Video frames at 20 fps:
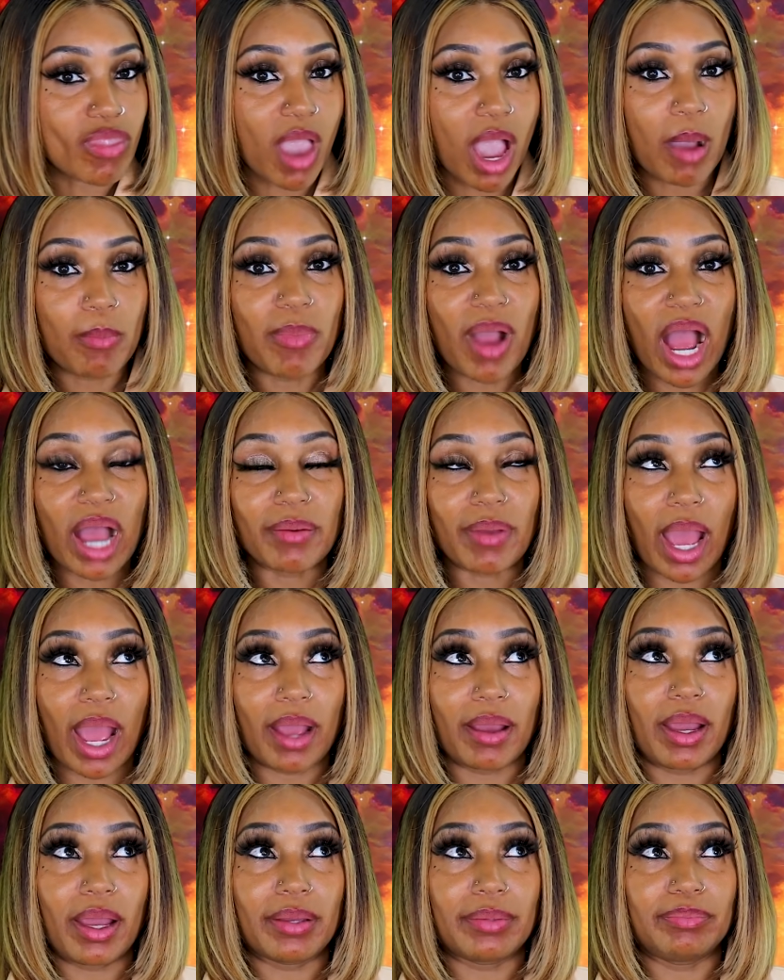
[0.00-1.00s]

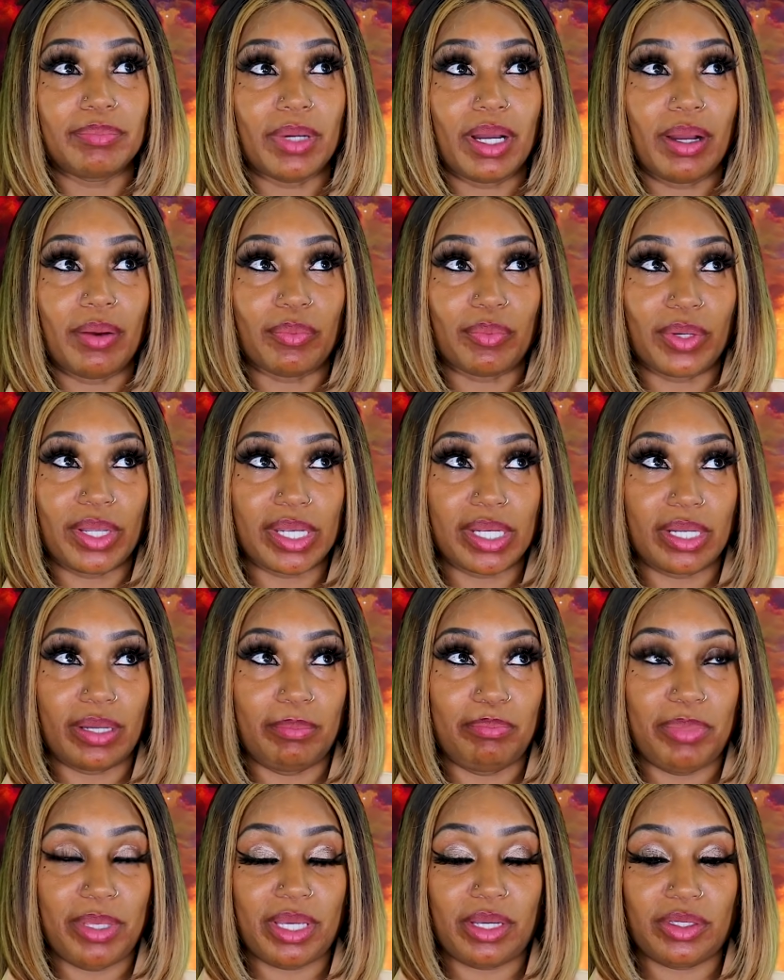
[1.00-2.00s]
I rented a
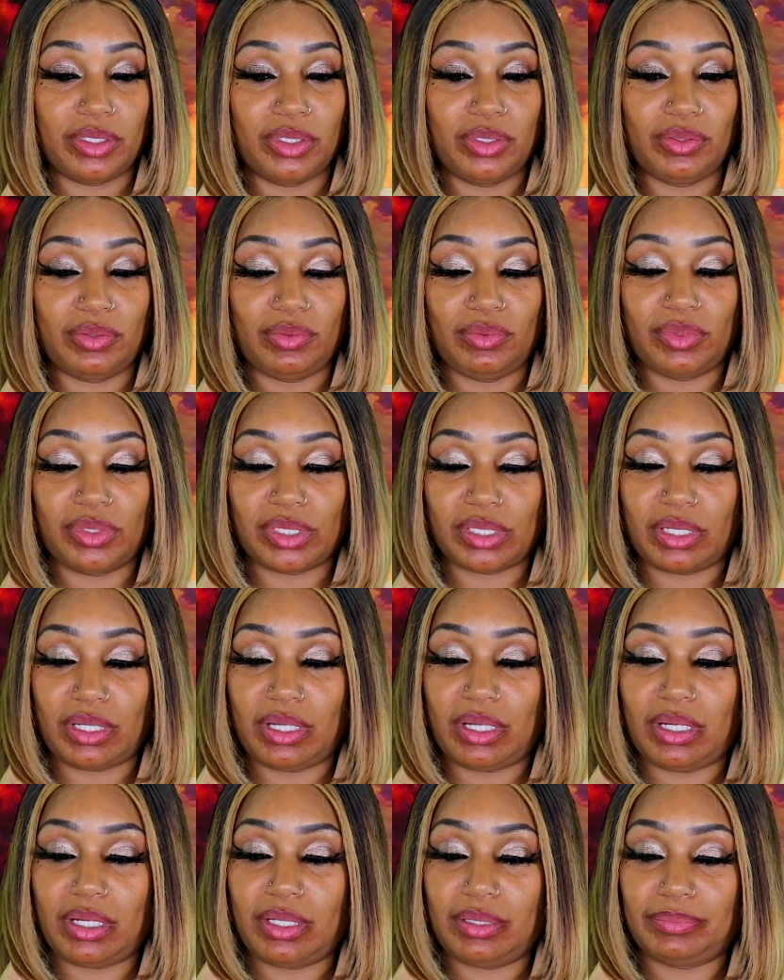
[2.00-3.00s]
big, huge.
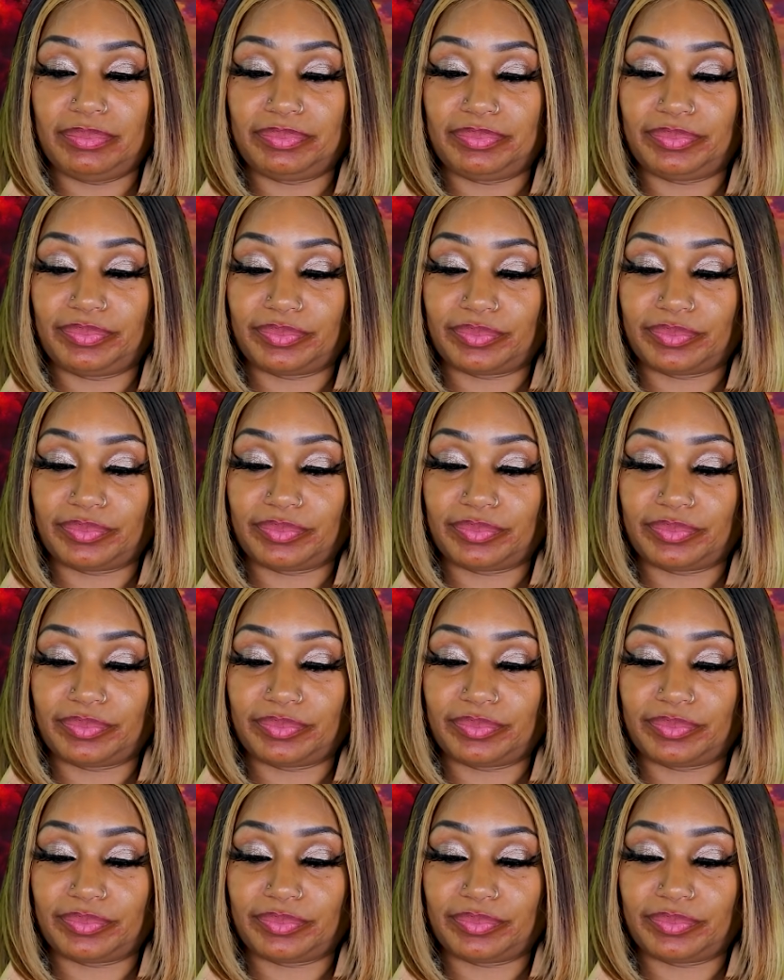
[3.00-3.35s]
What